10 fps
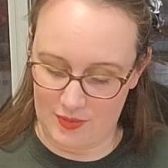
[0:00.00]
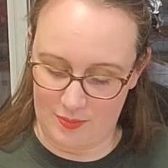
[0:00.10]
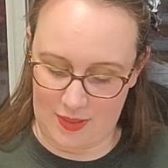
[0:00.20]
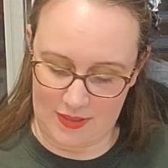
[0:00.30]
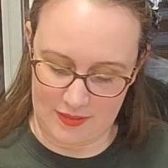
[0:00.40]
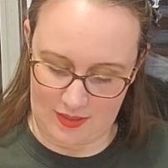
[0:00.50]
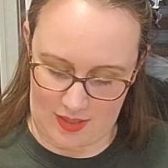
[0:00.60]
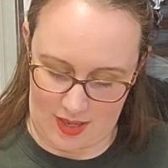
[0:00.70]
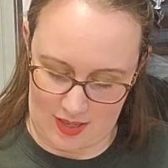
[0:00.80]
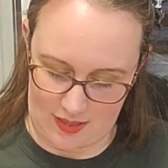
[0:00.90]
depends
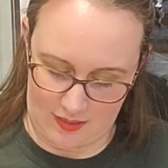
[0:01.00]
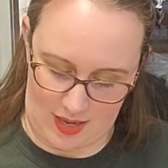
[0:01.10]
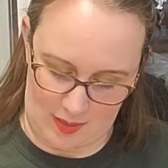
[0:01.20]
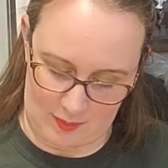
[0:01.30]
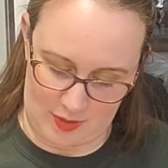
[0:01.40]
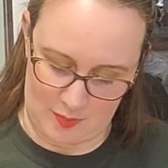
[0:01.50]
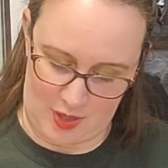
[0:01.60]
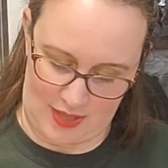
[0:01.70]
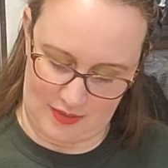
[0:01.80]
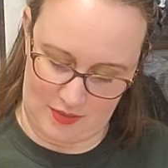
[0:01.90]
on how much
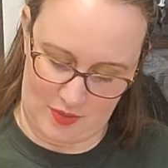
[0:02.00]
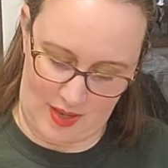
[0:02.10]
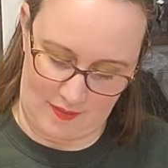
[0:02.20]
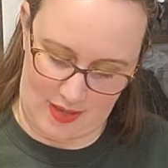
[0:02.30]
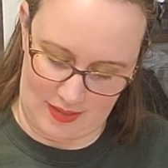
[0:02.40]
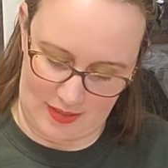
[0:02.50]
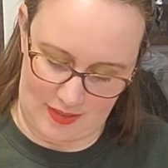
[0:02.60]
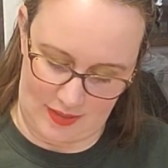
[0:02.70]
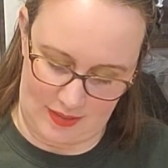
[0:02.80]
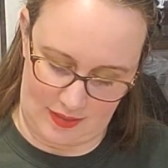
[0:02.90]
practice you have on
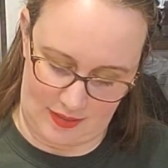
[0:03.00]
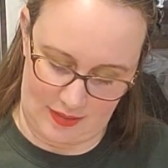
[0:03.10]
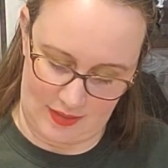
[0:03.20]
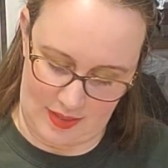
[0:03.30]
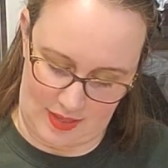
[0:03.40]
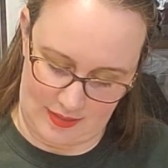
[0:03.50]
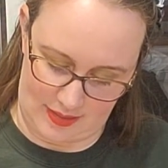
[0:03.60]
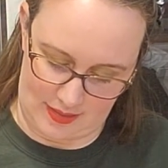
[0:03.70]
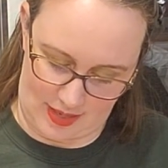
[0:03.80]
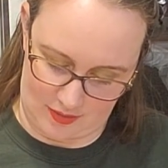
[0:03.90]
it, and
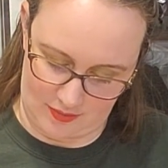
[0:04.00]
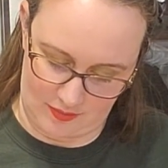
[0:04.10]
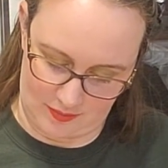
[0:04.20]
on how